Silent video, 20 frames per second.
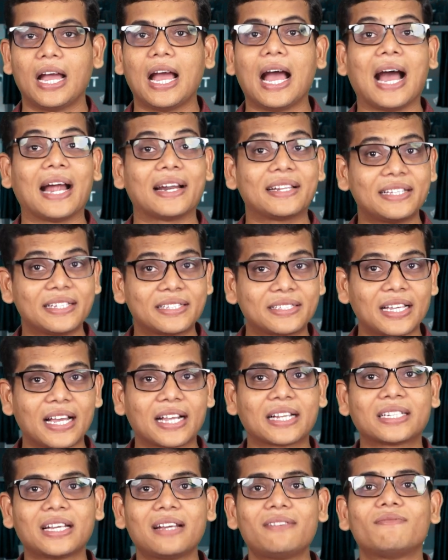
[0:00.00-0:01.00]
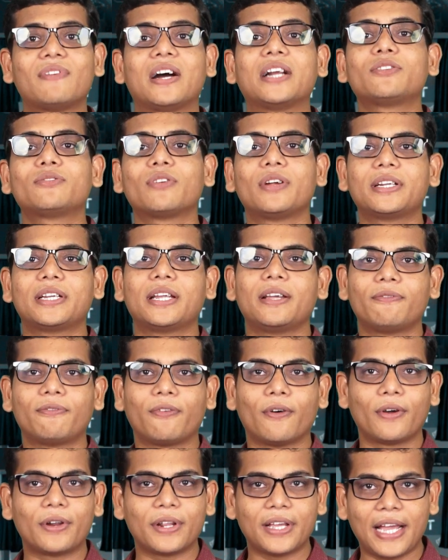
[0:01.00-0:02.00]
And the section
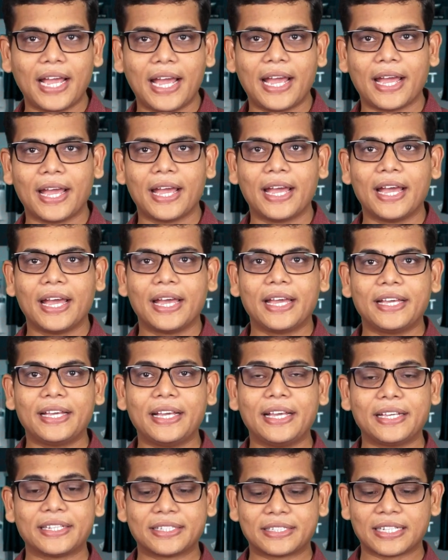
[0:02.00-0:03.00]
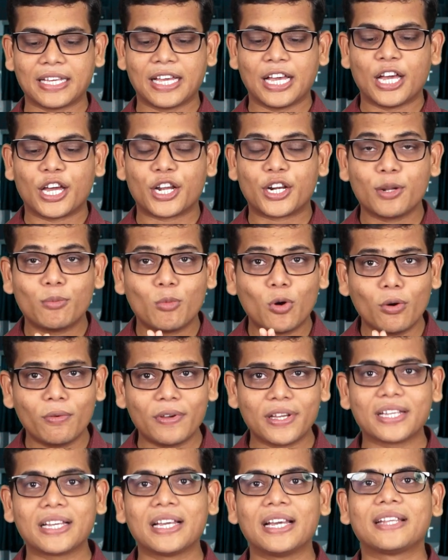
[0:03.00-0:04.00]
124A is
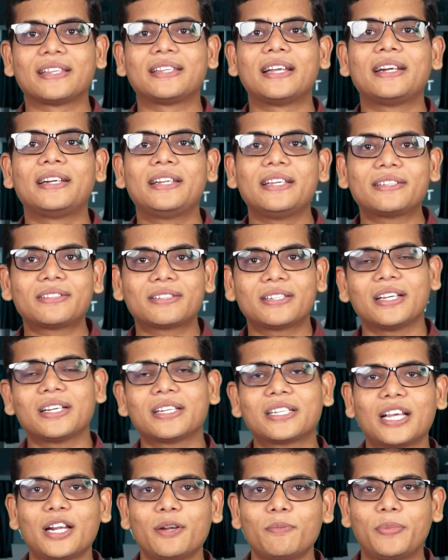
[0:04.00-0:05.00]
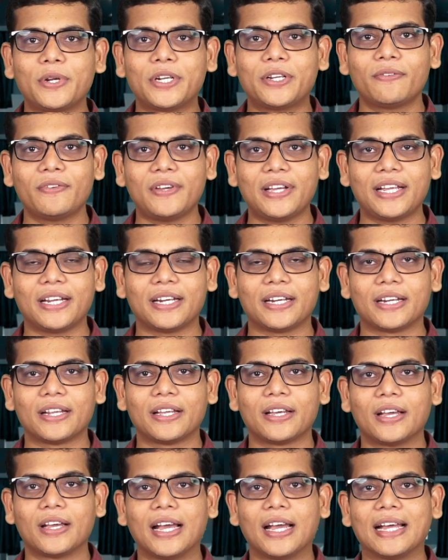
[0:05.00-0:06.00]
removing the distinction between
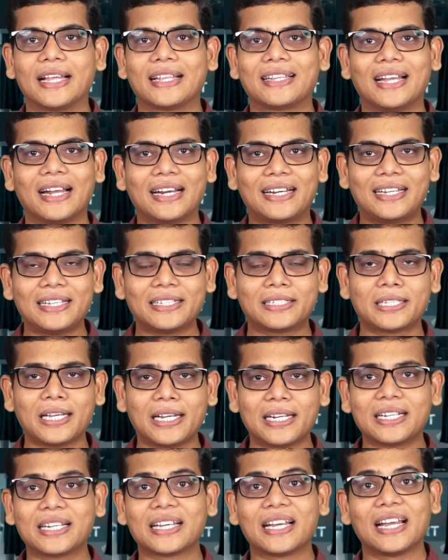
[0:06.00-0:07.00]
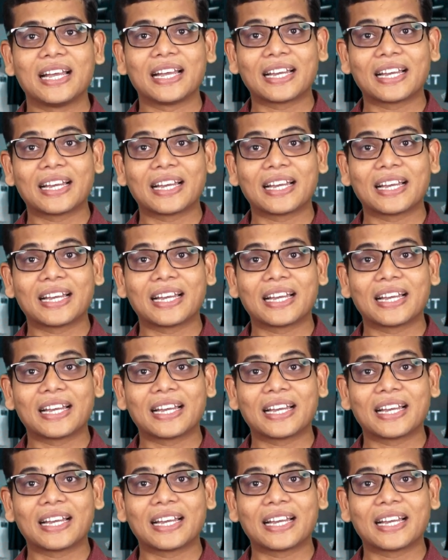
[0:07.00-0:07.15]
the dissent,